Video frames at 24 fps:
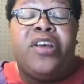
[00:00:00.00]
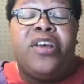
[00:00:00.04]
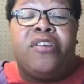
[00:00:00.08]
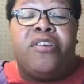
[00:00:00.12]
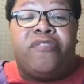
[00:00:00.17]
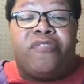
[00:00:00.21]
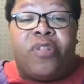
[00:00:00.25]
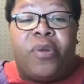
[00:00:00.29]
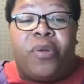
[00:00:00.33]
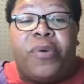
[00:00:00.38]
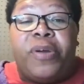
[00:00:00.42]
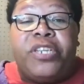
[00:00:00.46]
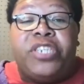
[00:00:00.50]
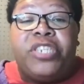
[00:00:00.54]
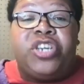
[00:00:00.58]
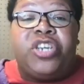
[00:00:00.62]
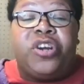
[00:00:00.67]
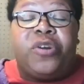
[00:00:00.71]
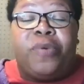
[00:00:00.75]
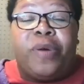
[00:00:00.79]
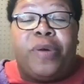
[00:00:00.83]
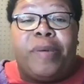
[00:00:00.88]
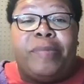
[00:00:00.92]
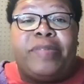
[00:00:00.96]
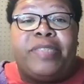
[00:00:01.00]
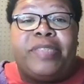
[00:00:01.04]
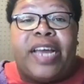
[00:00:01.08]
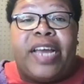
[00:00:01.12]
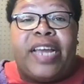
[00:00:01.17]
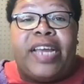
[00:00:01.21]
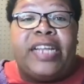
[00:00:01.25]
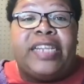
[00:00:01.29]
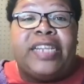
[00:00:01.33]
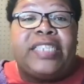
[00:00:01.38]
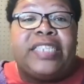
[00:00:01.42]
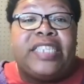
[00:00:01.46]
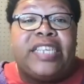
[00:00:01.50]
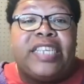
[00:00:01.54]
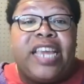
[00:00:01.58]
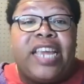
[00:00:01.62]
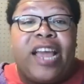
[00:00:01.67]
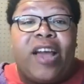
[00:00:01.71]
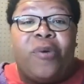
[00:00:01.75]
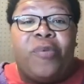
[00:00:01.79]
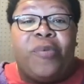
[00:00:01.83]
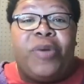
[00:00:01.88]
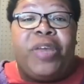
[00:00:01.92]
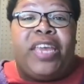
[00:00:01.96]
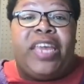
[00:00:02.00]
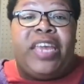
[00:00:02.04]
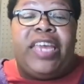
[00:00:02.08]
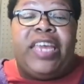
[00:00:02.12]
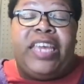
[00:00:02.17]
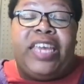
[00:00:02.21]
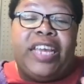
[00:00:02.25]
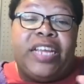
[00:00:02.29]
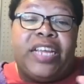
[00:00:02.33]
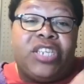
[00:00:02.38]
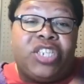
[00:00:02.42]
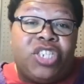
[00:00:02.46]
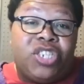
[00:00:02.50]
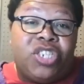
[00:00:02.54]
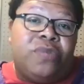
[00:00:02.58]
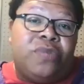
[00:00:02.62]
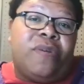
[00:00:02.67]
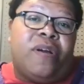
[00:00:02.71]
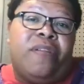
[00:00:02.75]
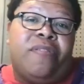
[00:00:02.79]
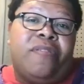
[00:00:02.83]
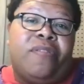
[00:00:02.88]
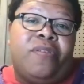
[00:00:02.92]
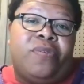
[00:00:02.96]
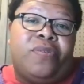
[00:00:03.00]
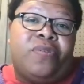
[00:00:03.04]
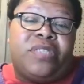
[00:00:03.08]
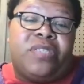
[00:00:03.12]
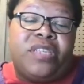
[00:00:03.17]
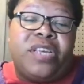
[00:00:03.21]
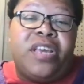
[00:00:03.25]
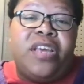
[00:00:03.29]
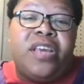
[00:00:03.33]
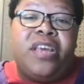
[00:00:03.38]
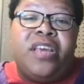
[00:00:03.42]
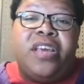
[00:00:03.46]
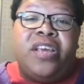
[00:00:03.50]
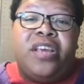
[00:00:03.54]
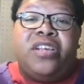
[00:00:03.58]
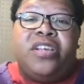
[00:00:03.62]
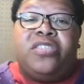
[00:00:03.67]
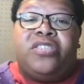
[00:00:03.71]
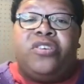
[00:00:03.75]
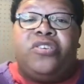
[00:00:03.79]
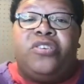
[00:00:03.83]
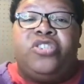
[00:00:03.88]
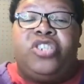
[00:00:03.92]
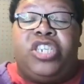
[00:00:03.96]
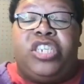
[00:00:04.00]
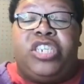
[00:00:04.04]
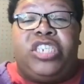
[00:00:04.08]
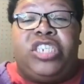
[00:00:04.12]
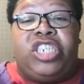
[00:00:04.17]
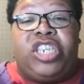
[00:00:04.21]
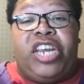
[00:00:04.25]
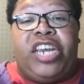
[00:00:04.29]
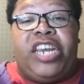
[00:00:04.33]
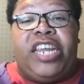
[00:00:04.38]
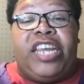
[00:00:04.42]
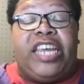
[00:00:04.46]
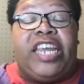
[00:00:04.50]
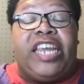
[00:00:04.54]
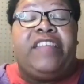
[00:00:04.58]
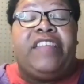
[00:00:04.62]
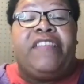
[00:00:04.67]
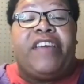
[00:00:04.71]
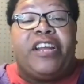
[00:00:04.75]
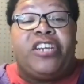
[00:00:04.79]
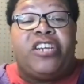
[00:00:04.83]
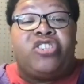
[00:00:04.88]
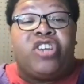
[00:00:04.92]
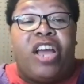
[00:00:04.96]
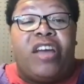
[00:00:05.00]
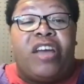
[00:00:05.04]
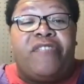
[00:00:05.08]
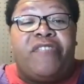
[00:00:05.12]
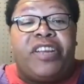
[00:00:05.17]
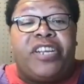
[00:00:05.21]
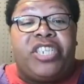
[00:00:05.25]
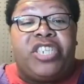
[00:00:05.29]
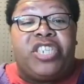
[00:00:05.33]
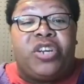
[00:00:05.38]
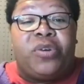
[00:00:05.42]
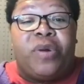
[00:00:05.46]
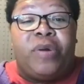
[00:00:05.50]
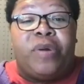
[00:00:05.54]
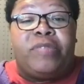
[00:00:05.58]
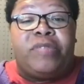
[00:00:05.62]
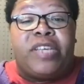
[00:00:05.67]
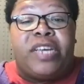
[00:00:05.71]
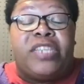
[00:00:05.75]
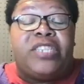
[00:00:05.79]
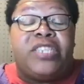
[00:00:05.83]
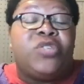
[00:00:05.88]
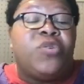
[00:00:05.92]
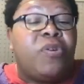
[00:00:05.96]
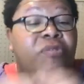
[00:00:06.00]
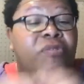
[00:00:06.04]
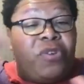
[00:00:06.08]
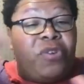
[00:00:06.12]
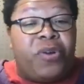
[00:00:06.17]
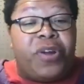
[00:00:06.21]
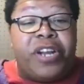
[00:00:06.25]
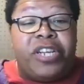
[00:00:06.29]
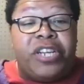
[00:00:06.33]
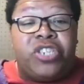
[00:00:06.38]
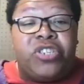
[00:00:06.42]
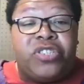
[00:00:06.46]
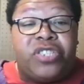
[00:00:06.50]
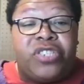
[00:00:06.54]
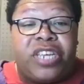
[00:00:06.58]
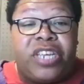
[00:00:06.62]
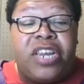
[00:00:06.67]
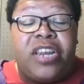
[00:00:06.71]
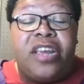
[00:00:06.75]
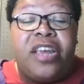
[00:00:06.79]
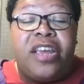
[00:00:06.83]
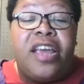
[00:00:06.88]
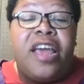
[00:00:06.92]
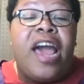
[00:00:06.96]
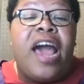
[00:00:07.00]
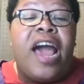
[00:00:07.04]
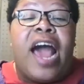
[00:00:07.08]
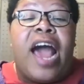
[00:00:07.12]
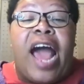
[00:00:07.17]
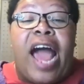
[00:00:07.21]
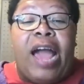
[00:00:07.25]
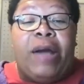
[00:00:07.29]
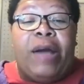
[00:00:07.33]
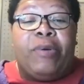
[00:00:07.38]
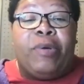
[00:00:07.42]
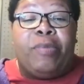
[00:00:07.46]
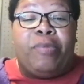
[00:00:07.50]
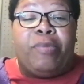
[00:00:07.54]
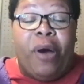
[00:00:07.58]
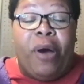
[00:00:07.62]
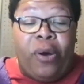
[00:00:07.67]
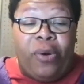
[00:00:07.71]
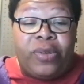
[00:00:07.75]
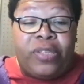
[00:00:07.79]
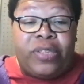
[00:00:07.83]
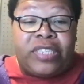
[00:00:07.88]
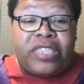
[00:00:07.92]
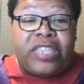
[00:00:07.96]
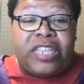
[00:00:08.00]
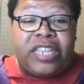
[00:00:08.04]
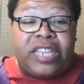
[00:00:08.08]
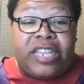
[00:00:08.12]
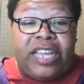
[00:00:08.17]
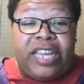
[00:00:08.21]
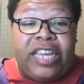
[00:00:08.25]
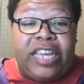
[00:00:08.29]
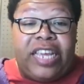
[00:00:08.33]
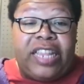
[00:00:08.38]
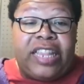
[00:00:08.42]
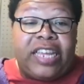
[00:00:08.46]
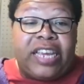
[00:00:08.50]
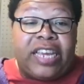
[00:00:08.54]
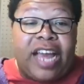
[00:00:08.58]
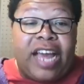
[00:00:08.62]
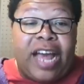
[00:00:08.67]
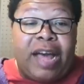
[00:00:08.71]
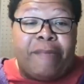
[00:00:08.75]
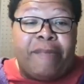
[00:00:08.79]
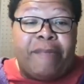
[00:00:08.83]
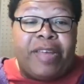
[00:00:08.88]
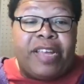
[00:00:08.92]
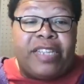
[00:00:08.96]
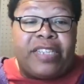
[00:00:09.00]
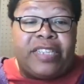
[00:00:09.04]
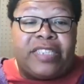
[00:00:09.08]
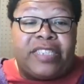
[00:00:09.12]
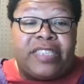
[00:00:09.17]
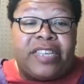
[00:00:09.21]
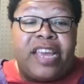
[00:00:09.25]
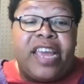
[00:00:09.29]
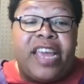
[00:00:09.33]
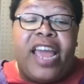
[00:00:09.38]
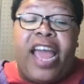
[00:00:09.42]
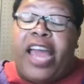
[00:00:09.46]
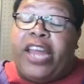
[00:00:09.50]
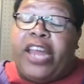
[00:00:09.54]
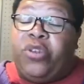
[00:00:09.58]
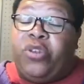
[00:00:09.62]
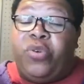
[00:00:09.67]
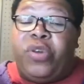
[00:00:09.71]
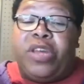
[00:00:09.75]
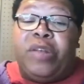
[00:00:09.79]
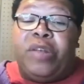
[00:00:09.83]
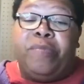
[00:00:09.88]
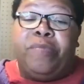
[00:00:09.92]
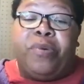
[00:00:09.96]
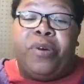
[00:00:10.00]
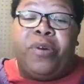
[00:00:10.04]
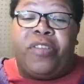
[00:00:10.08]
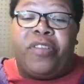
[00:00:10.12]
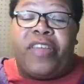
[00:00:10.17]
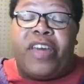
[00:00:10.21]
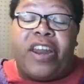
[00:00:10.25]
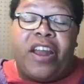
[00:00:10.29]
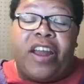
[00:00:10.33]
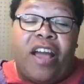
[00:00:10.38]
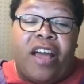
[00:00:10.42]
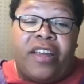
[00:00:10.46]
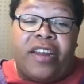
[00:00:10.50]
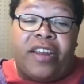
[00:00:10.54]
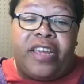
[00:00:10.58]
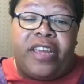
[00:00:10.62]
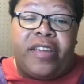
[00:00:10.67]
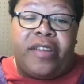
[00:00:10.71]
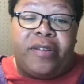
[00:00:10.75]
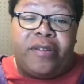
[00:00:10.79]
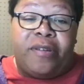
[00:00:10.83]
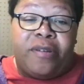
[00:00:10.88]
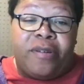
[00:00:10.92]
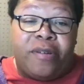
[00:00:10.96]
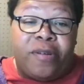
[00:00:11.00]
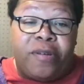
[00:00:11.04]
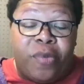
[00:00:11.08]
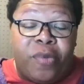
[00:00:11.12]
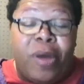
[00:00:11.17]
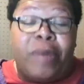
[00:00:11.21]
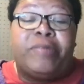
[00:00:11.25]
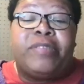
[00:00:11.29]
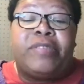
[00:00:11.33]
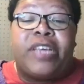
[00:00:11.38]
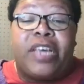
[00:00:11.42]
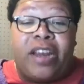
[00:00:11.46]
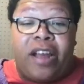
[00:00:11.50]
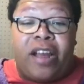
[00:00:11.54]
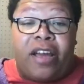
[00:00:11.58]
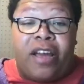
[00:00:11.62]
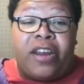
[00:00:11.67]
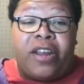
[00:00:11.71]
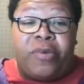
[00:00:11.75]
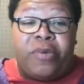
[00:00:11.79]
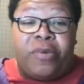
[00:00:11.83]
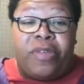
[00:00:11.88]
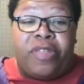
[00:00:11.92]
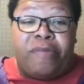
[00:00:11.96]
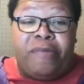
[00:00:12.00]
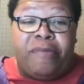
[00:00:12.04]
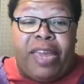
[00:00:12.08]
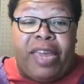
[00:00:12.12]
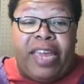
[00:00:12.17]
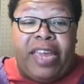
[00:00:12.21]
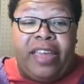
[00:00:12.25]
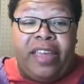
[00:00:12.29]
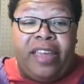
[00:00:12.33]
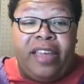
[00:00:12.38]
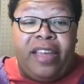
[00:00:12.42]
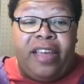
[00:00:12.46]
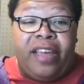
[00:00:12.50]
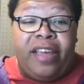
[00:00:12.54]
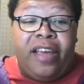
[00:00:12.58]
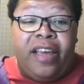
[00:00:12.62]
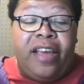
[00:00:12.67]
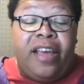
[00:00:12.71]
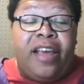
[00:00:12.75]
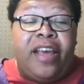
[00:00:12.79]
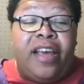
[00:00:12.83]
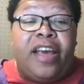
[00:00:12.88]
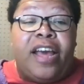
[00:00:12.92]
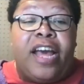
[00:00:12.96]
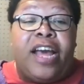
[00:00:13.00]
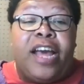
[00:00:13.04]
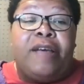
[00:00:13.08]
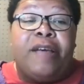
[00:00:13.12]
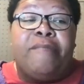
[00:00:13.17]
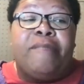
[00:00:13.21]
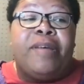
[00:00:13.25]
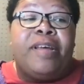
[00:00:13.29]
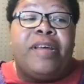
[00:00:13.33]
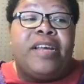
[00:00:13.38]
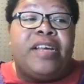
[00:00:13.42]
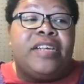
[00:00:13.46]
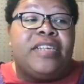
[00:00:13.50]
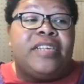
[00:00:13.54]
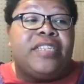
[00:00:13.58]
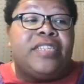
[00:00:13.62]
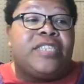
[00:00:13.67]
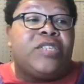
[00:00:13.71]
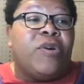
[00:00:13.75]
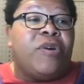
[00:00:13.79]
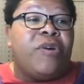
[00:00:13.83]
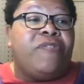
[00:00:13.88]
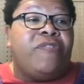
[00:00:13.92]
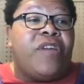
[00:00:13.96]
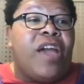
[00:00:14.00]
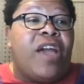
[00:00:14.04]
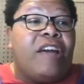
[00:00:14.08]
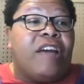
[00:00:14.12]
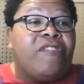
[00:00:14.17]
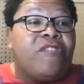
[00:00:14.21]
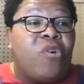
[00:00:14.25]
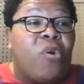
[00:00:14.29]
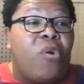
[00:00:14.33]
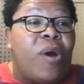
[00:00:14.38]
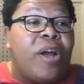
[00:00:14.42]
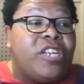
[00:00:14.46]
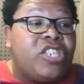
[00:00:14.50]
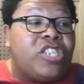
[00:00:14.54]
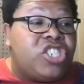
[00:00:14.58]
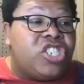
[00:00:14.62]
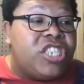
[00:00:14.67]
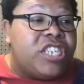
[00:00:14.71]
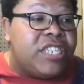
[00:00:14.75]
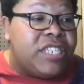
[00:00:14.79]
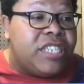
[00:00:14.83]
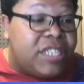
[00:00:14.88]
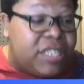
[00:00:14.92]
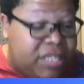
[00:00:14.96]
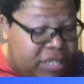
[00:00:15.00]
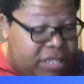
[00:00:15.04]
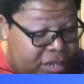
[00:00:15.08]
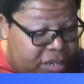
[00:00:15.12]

flowing to your website and seeing how we can get you on those search engine getting that traffic to your website. So if you're interested, I will post the link in the comments and you can book that website audit with me. Um, so if you have questions,